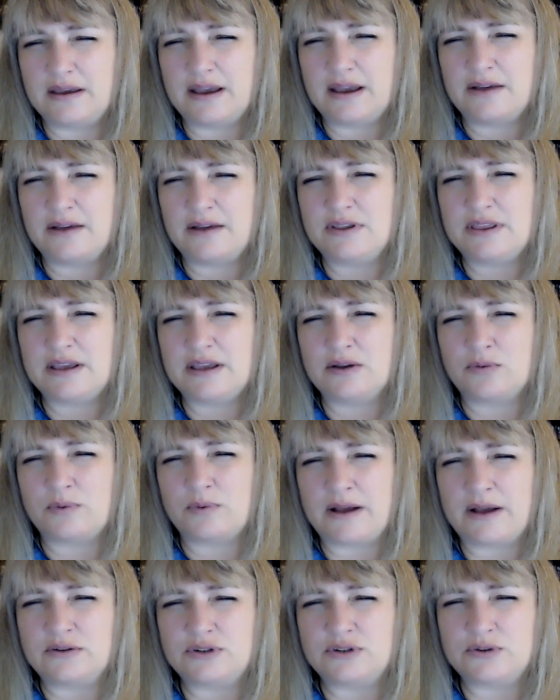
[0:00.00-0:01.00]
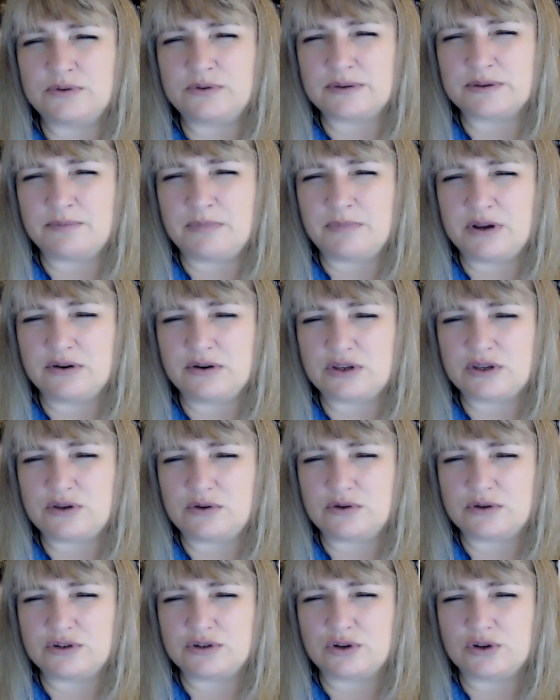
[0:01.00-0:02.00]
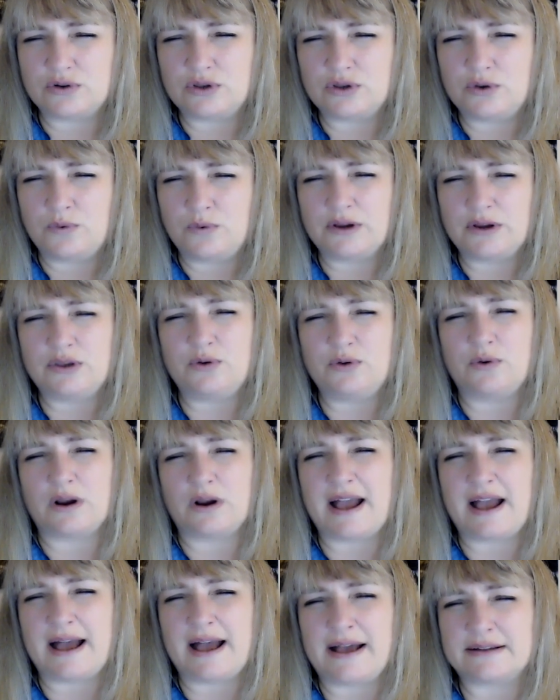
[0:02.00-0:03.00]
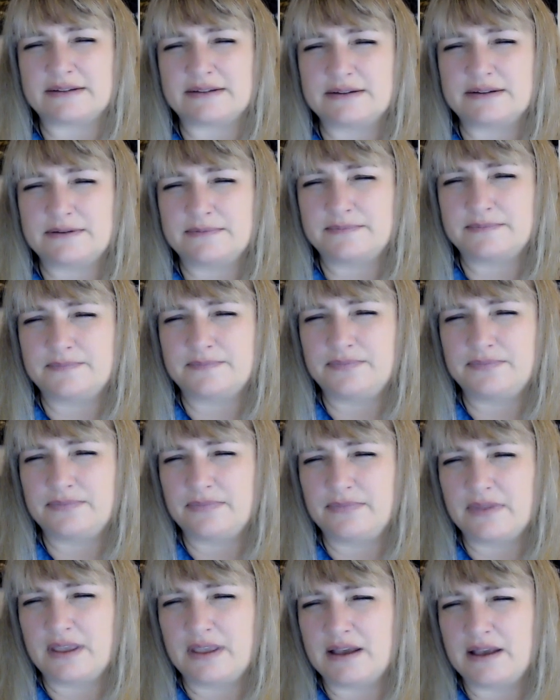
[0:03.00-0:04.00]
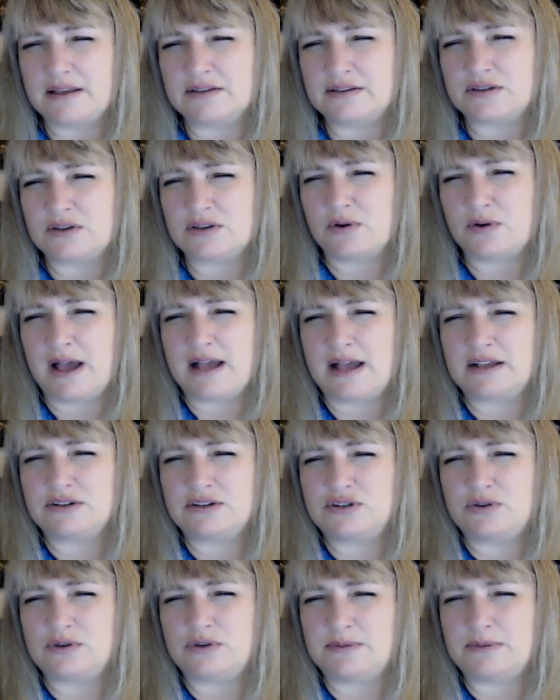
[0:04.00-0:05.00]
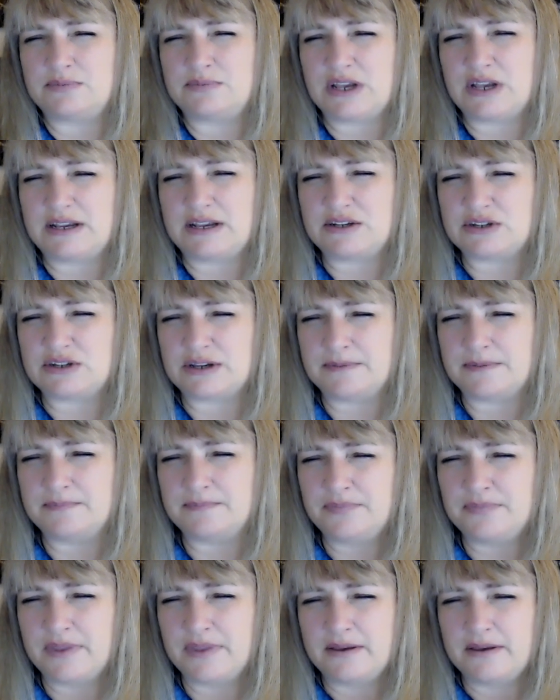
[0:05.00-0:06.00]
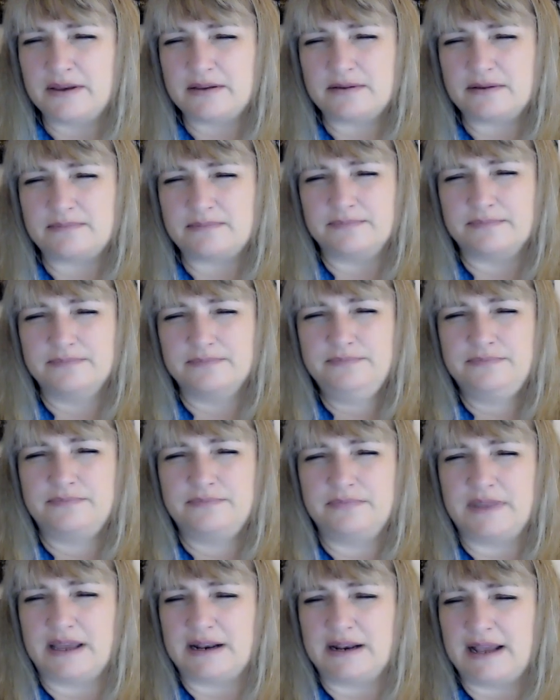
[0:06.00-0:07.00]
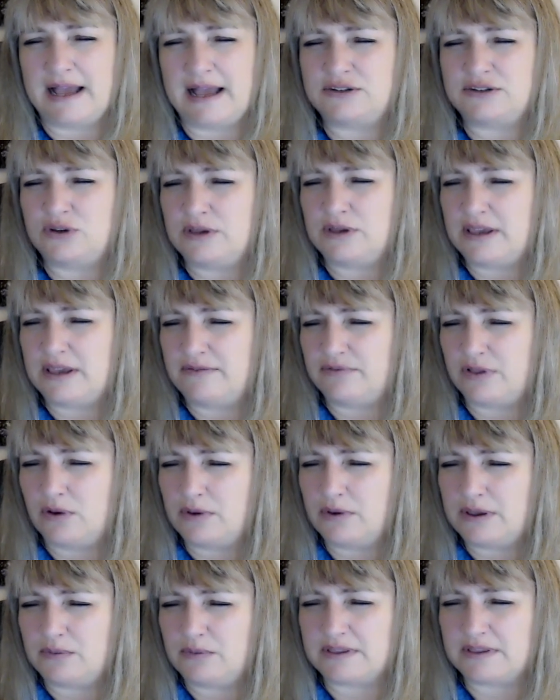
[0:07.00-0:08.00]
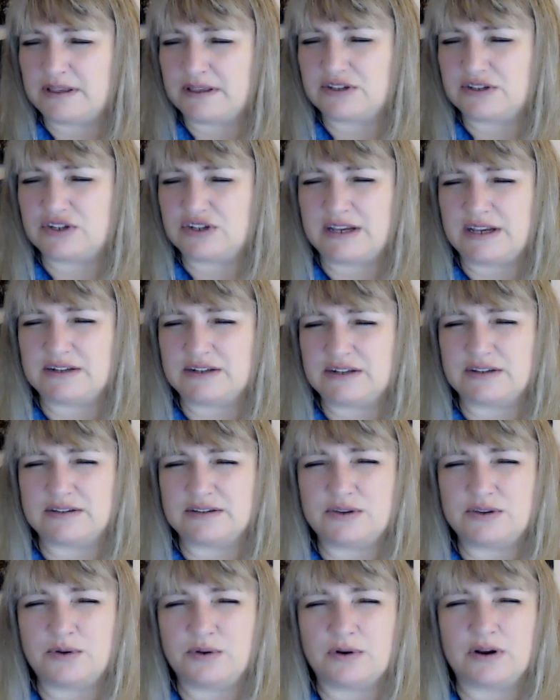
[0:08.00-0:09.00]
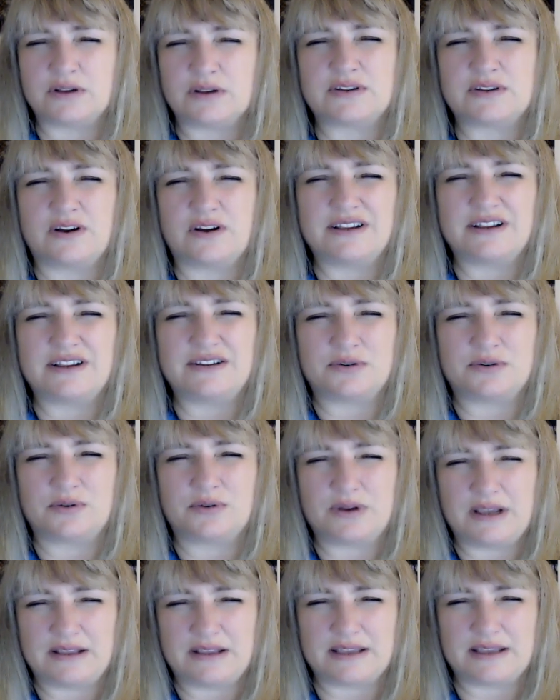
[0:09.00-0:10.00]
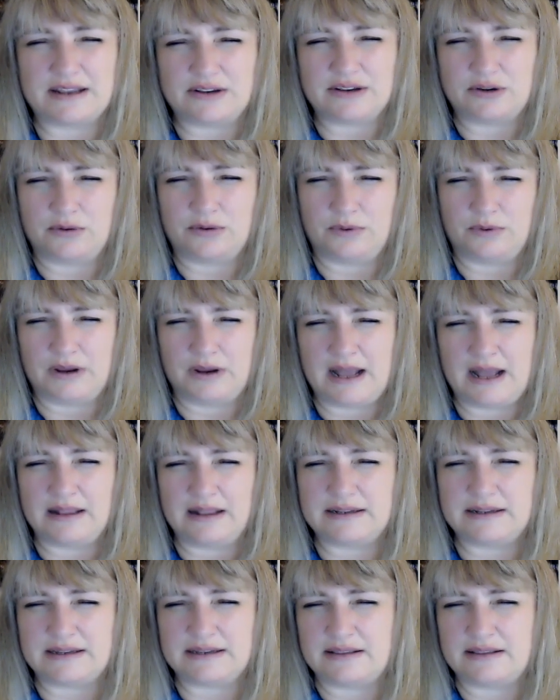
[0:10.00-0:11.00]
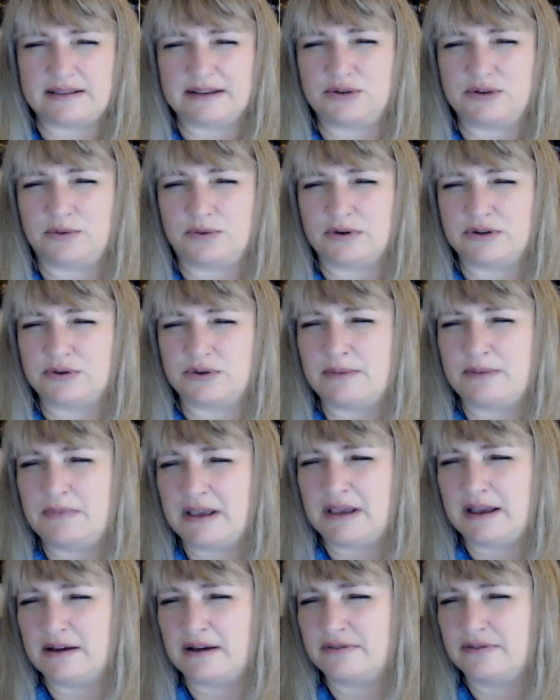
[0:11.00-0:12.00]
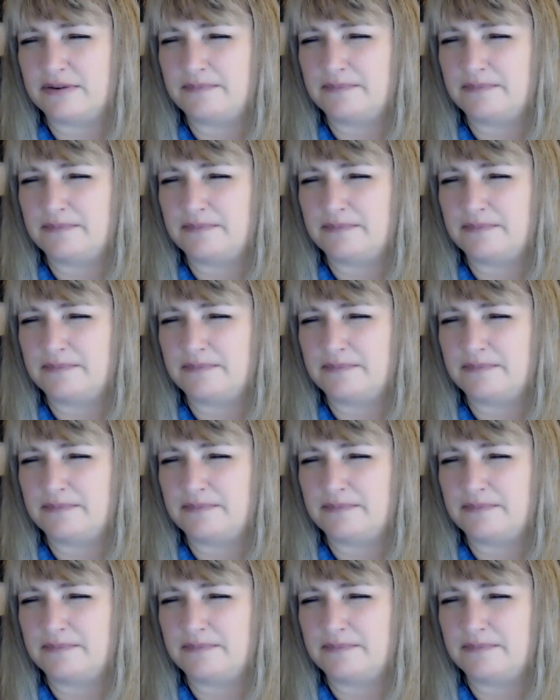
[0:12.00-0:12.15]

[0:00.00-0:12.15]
Everything around you is a mirror to you to show you where you are at. And so as you keep changing and as you keep flowing with these changes, you are starting to create that new reality that you are dreaming of.